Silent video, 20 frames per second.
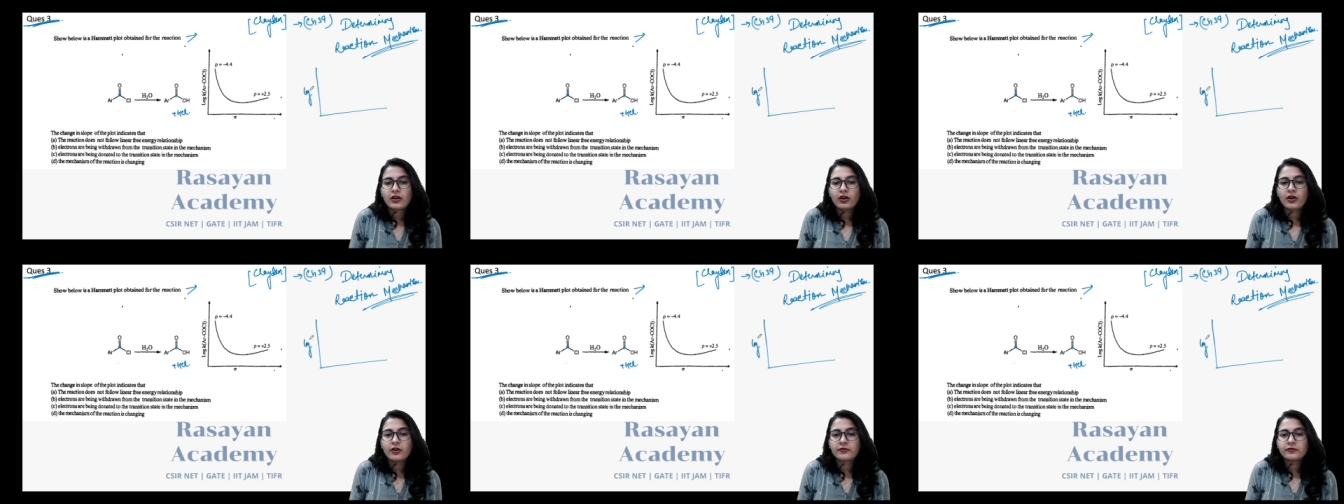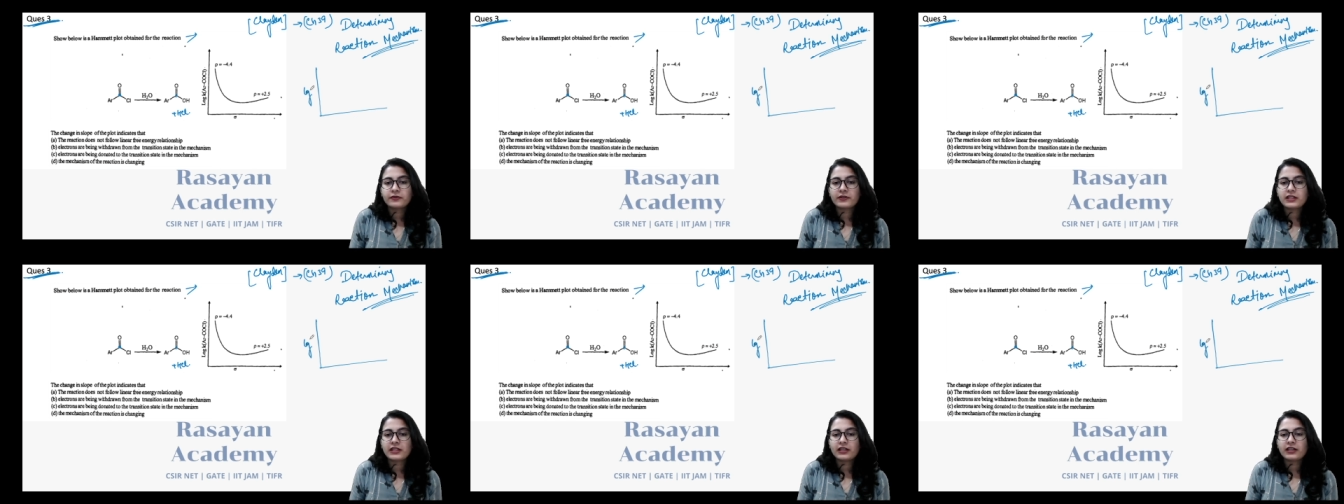of
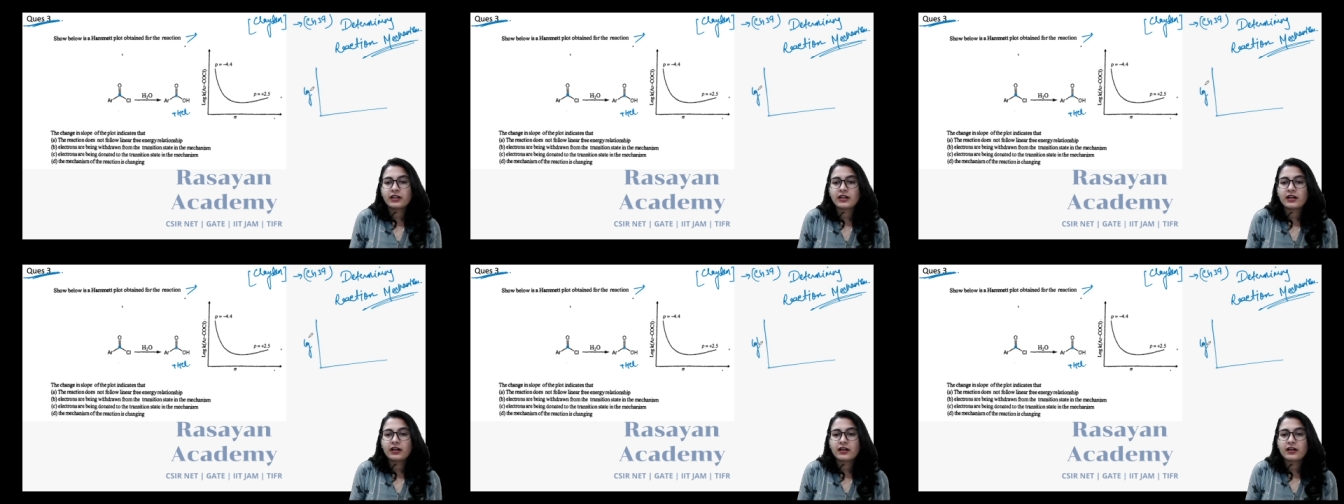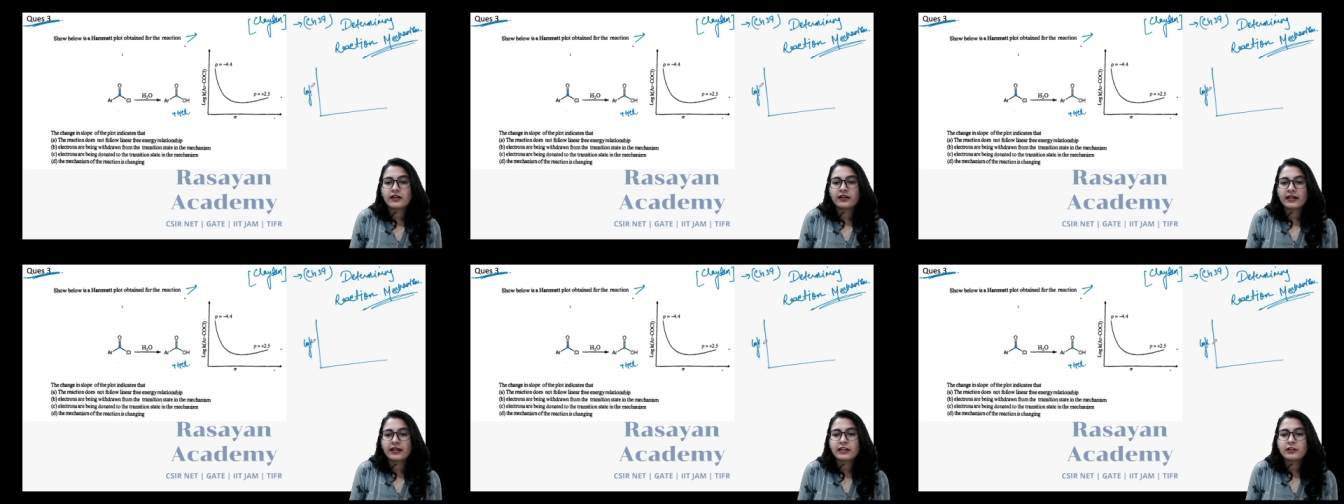the
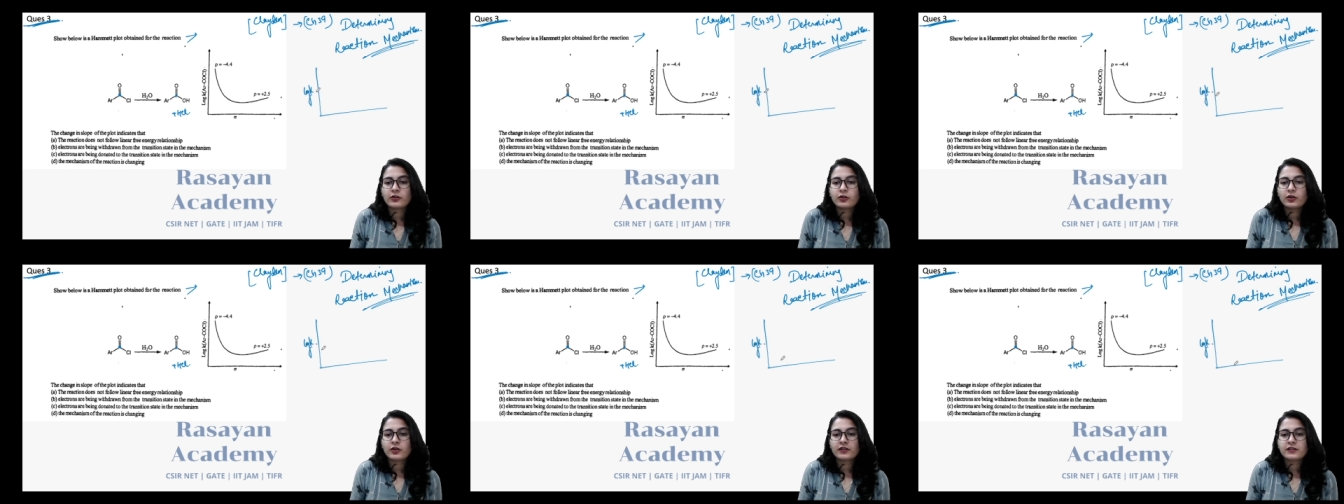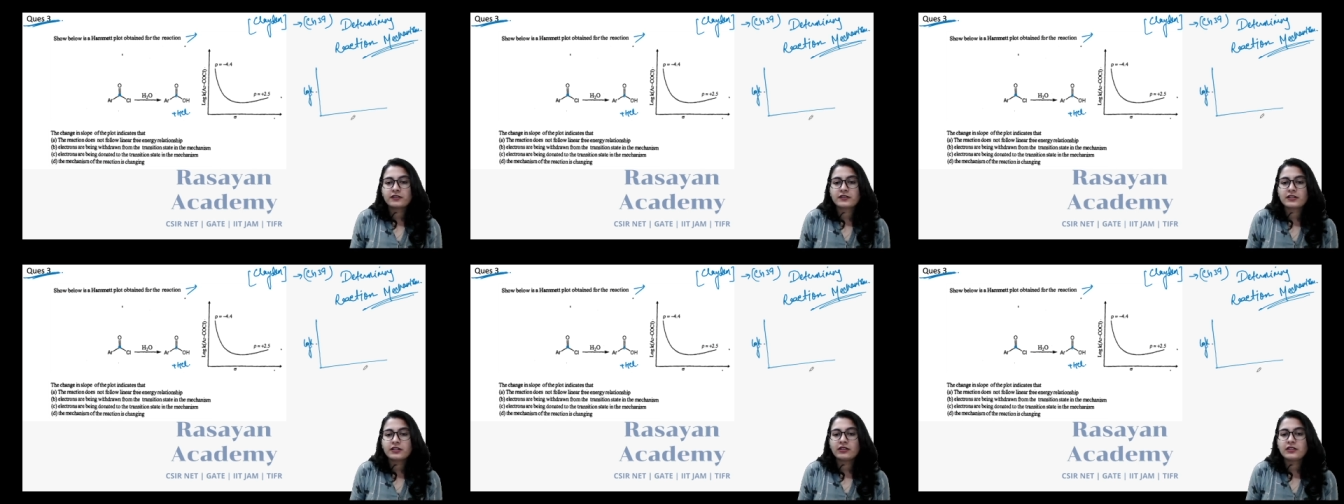uh, rate
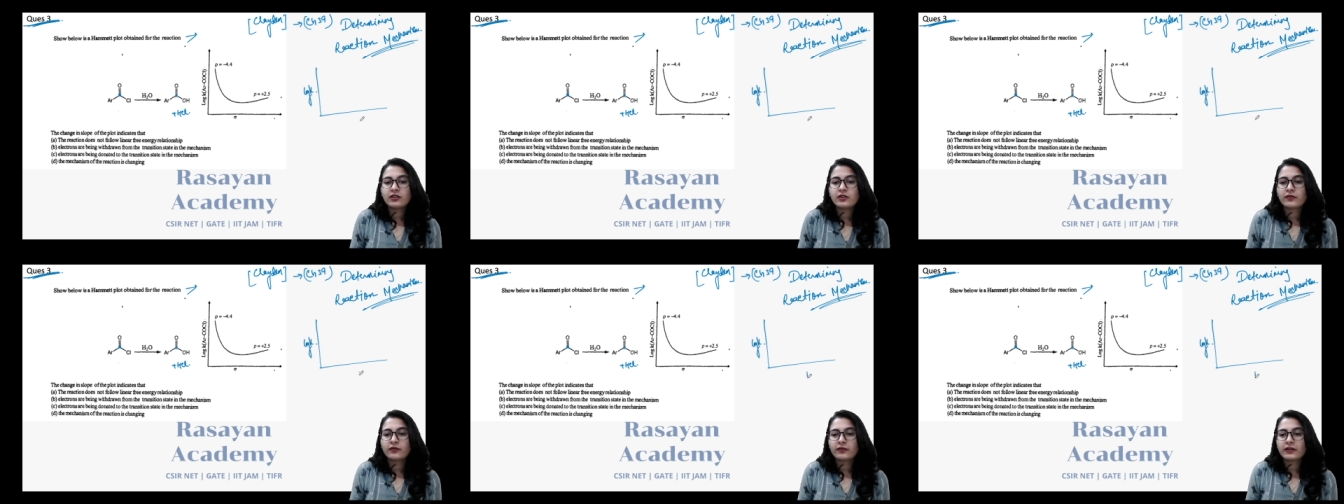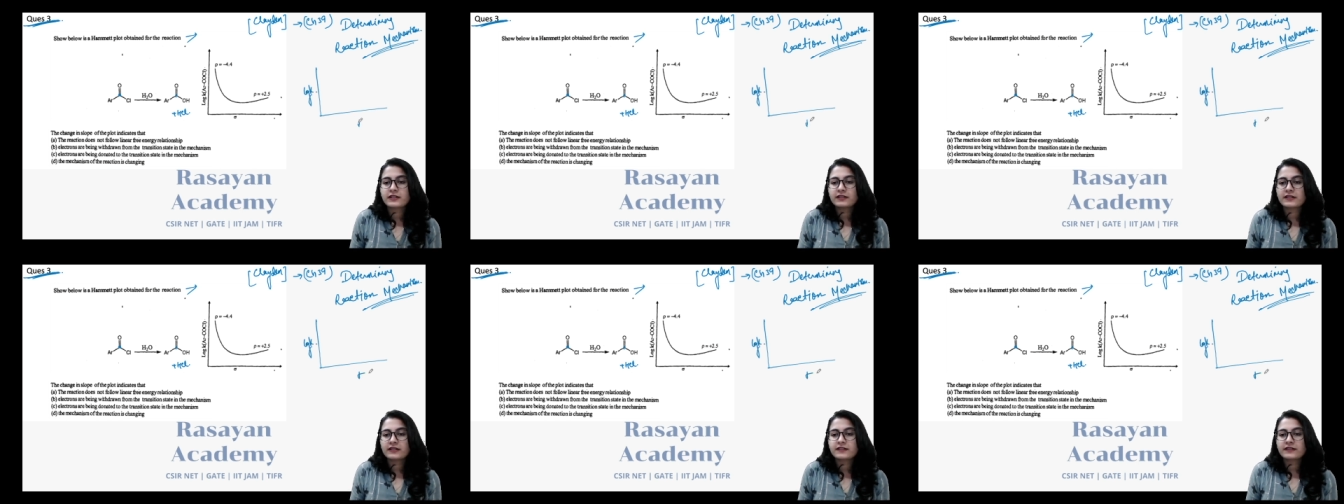constant
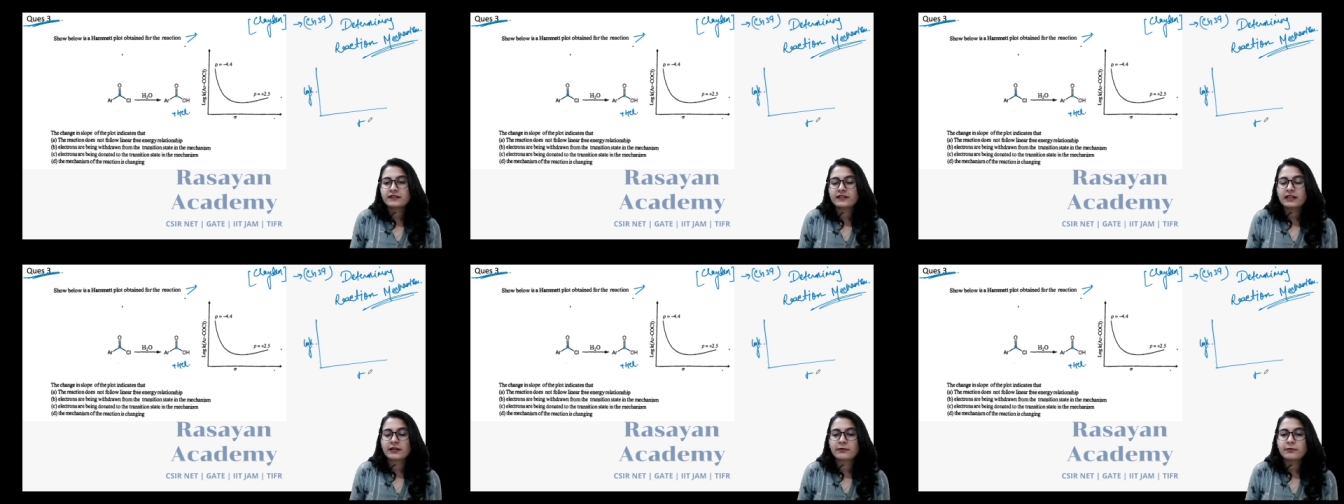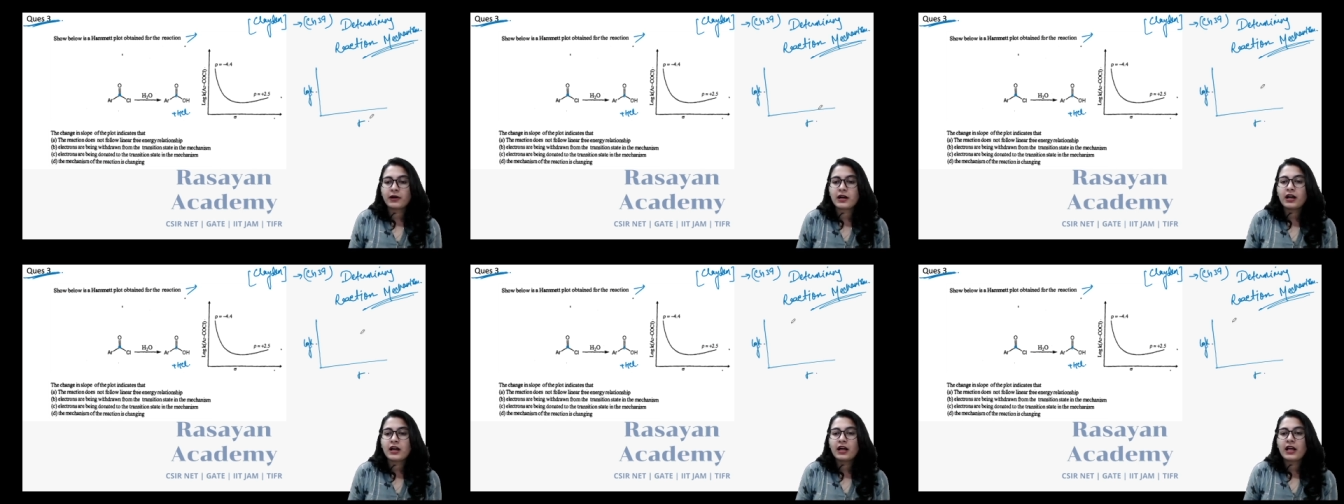versus
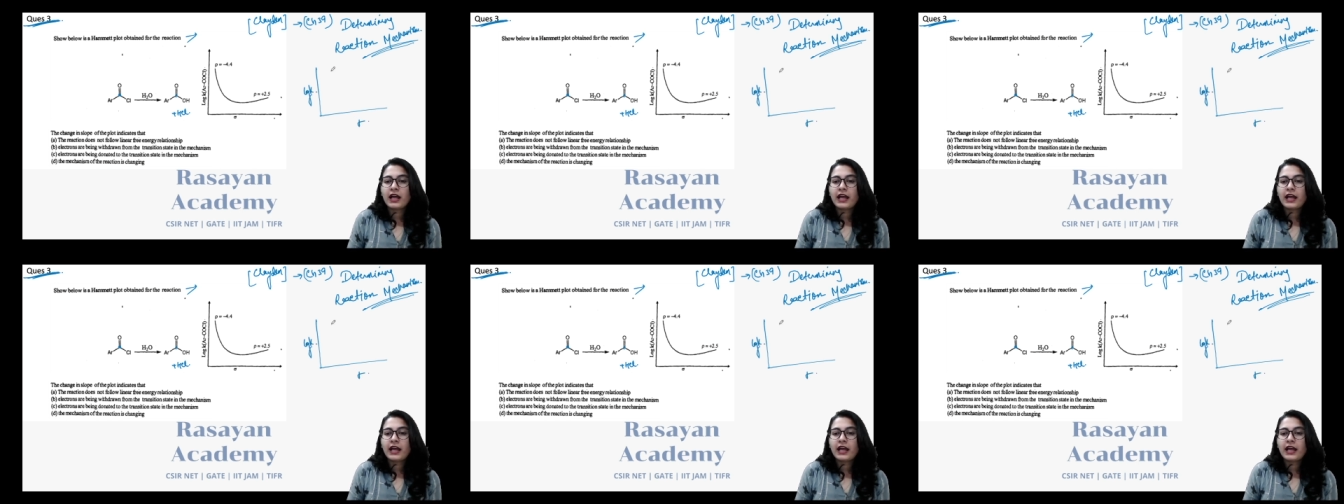sigma.